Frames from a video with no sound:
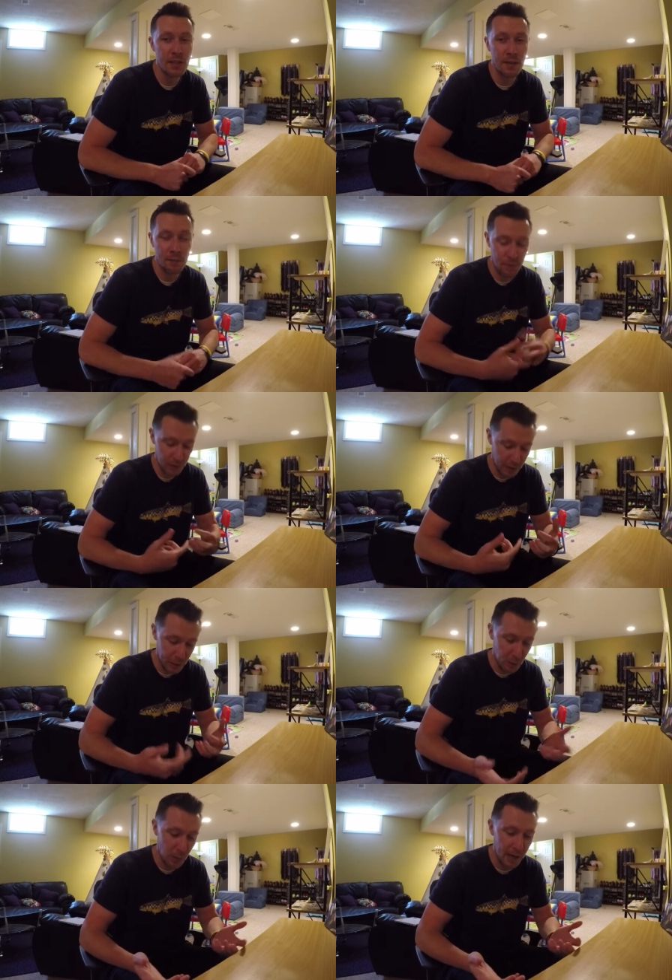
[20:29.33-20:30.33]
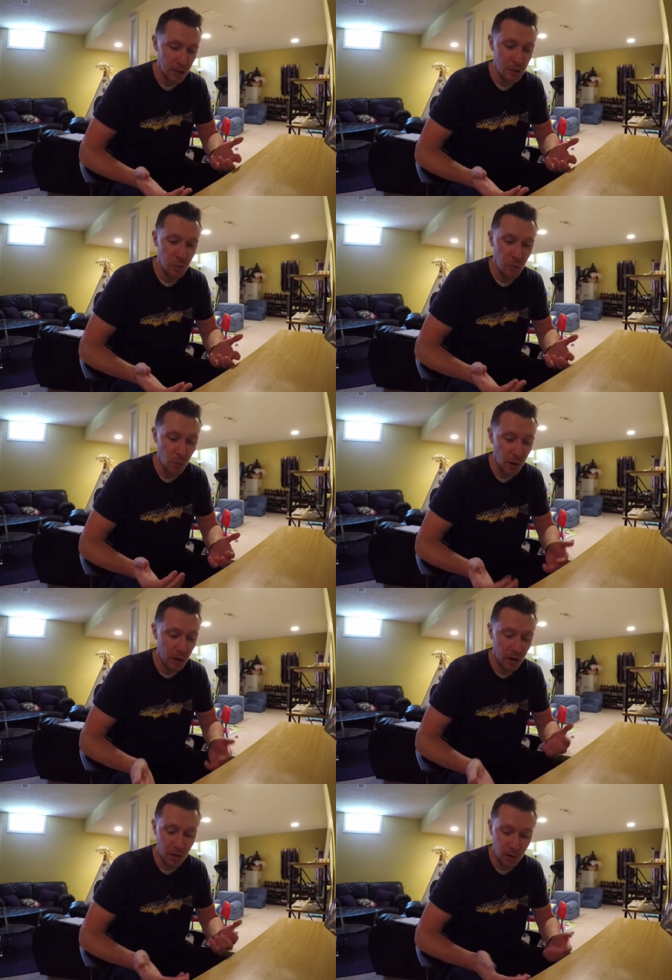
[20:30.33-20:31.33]
than filling your waders with
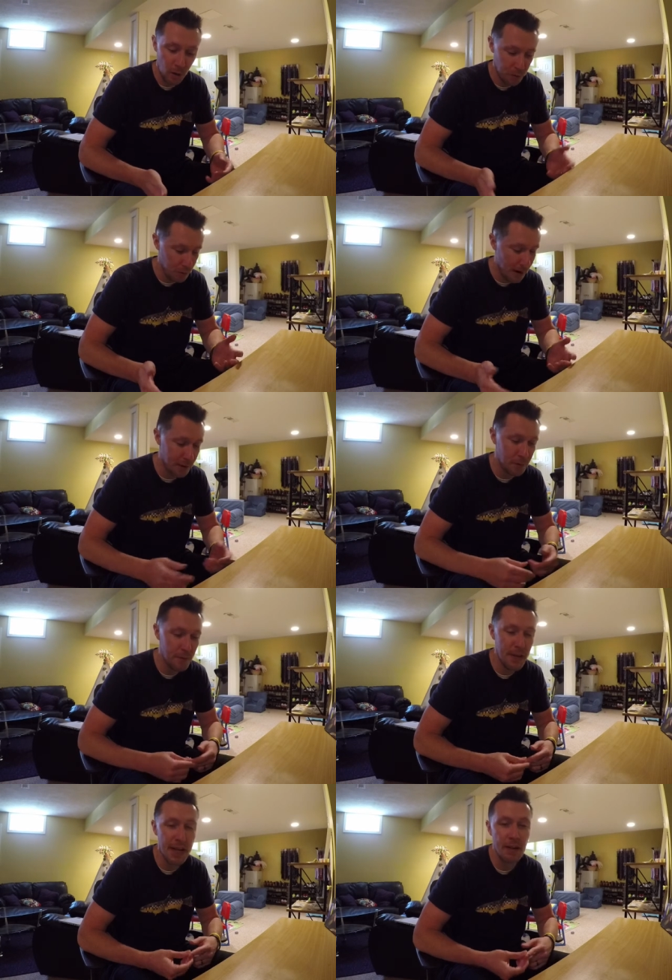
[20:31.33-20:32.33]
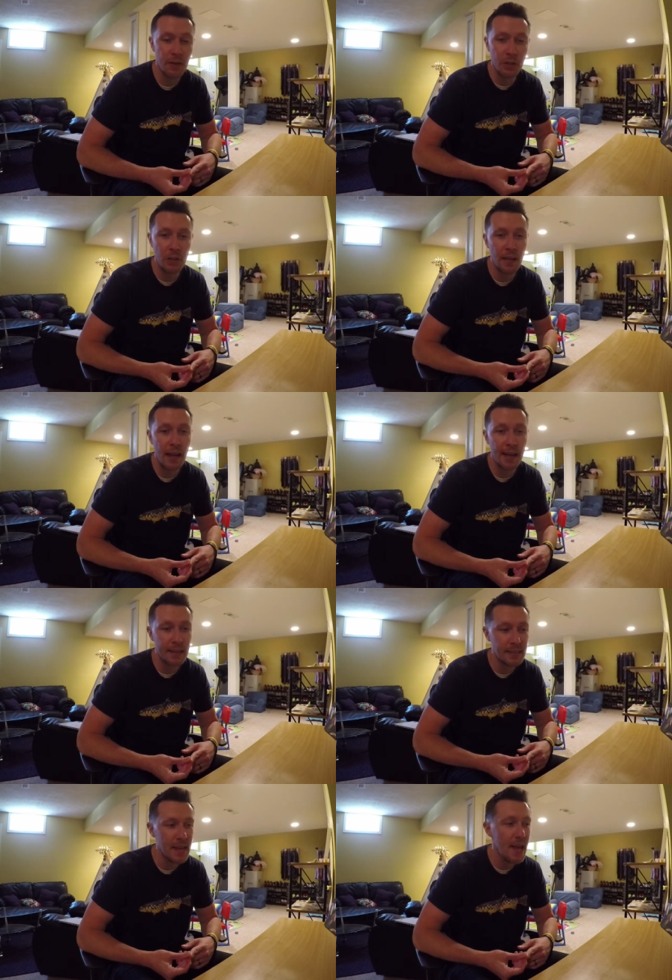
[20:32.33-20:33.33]
water all throughout your feet and on your
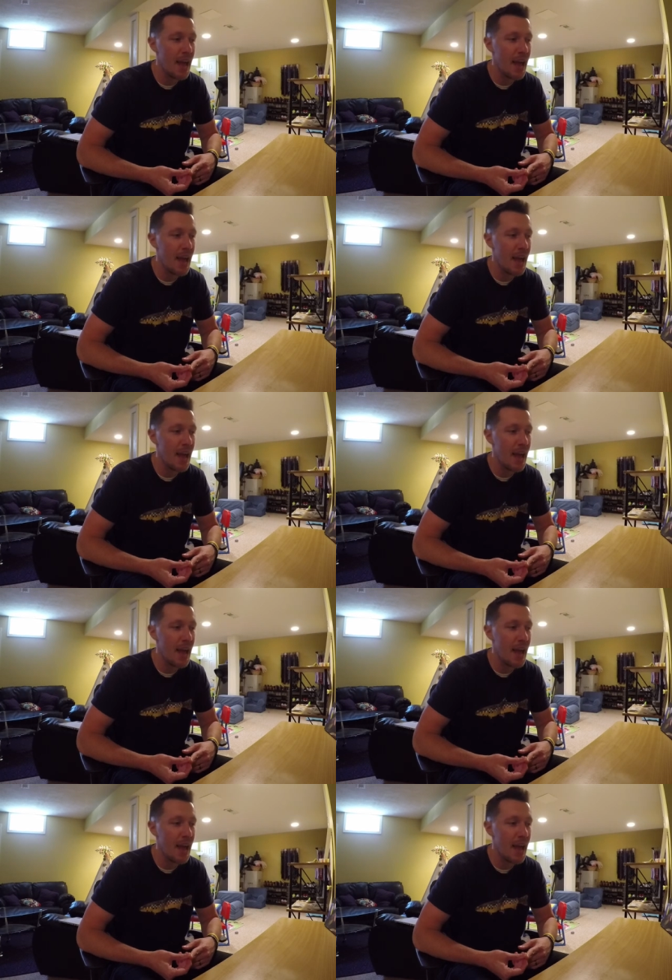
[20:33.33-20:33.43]
legs,